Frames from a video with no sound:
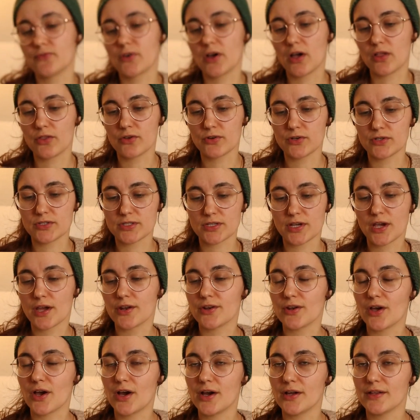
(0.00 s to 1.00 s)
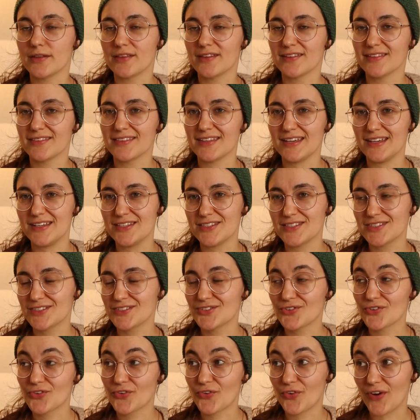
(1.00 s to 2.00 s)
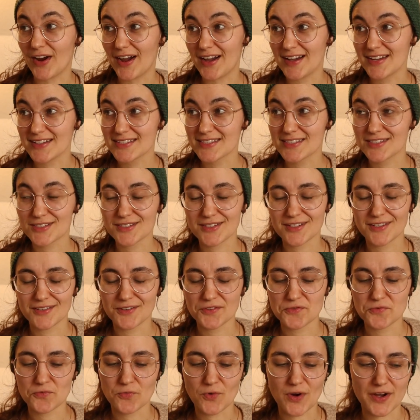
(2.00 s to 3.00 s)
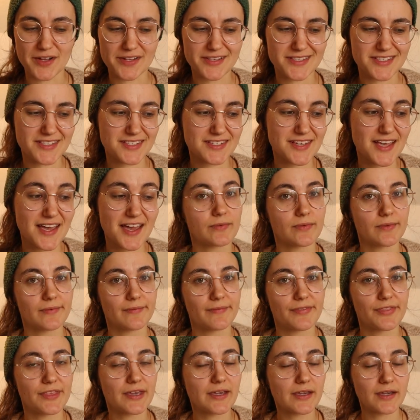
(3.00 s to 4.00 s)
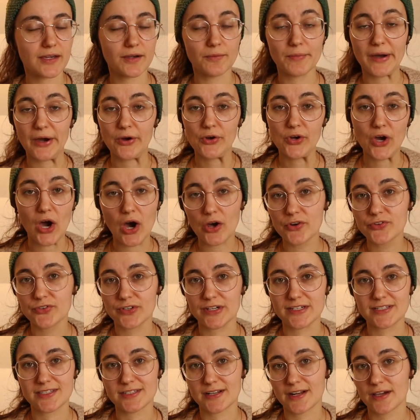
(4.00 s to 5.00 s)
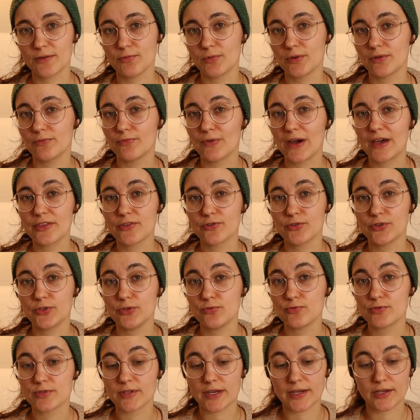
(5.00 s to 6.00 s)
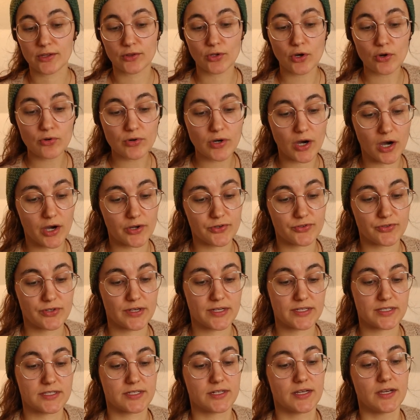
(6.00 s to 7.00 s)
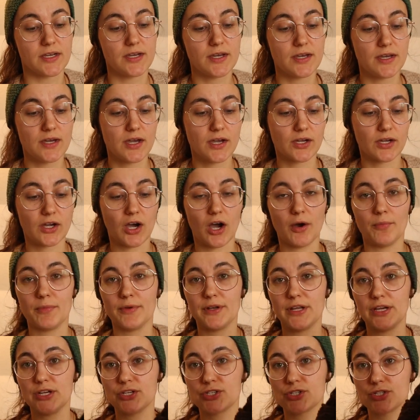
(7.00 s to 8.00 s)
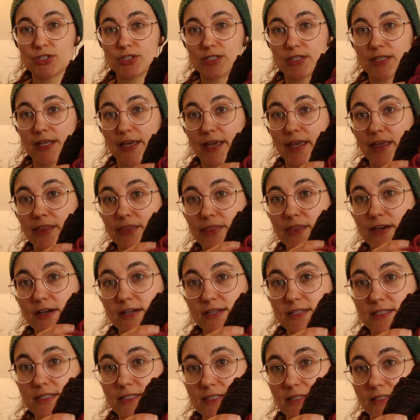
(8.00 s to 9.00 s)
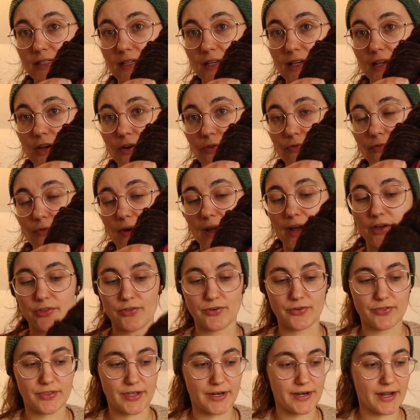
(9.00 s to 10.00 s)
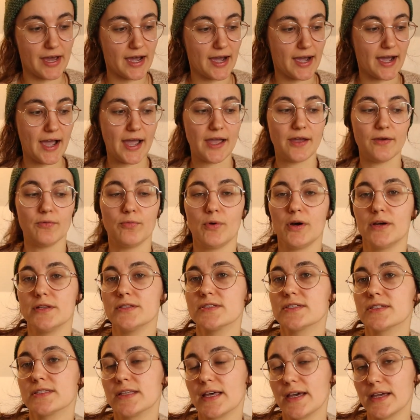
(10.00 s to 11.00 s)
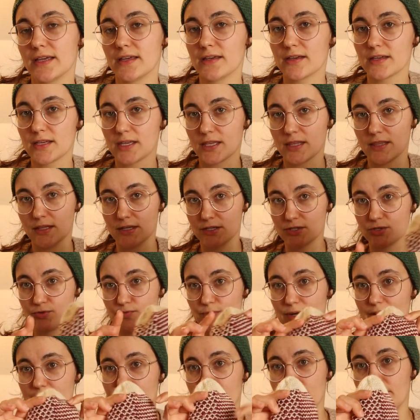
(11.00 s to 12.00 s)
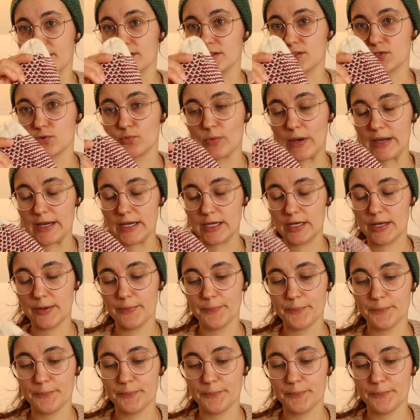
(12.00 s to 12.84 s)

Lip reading: of colors and not these crass ones. Thinking about contrast, that I would rather use like low contrast combinations like this rather than high ones like this red and this white.